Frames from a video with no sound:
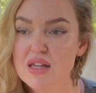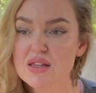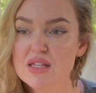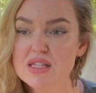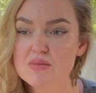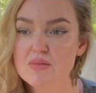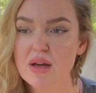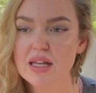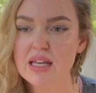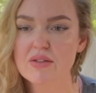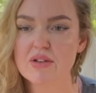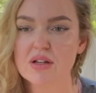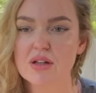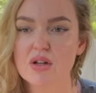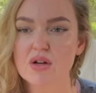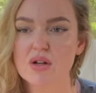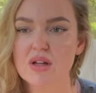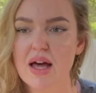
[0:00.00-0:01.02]
this might even
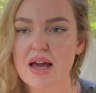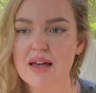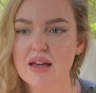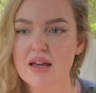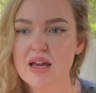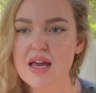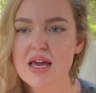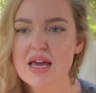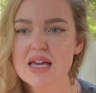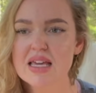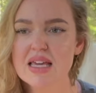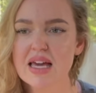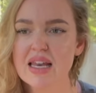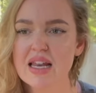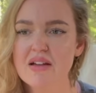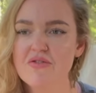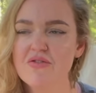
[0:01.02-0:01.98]
look like getting,